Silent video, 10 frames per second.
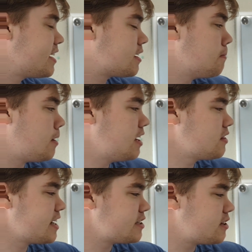can combine
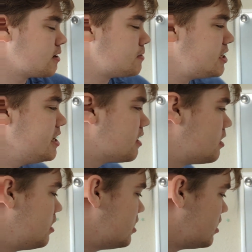like terms
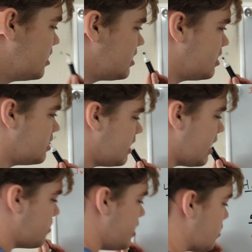here. So this is
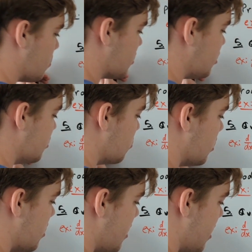now equal
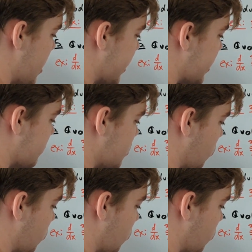to negative